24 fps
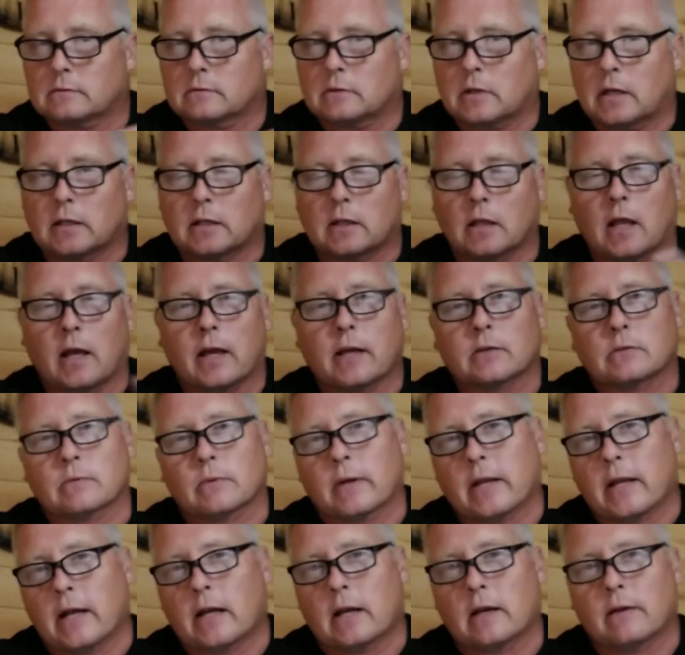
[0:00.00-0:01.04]
Tried to lie his
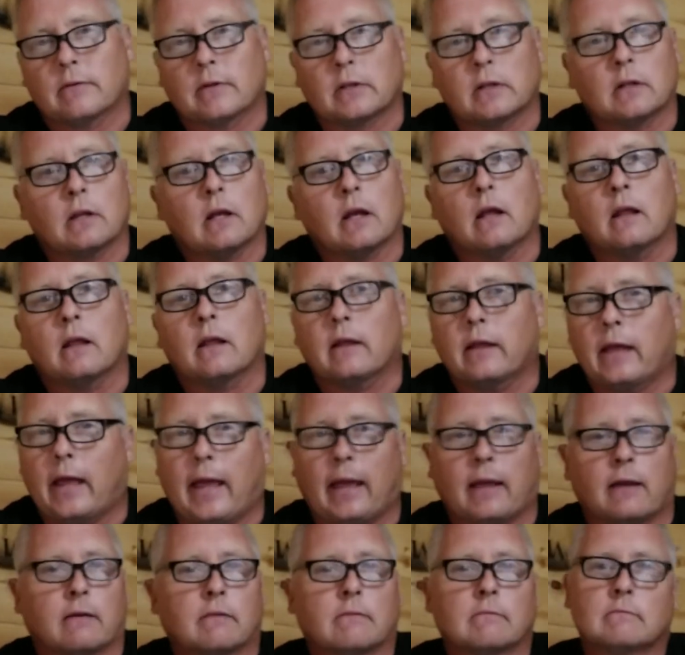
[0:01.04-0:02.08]
way out of it.
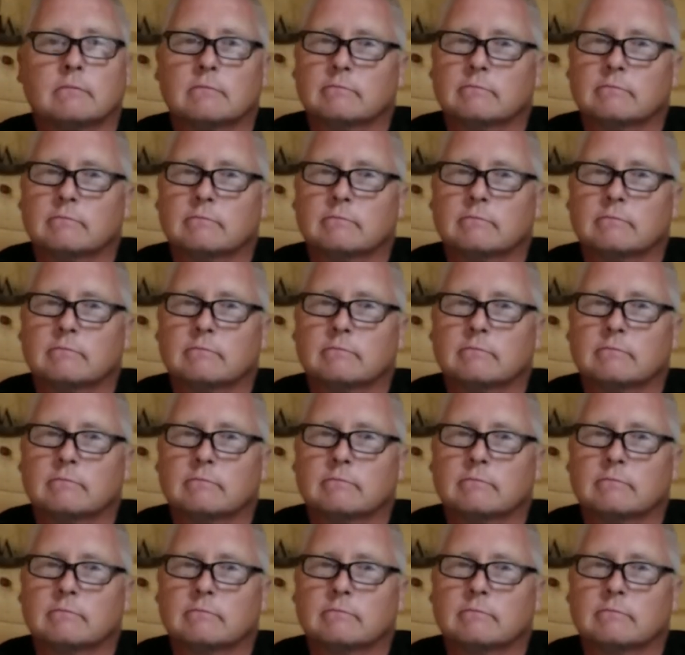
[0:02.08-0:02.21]
Hey,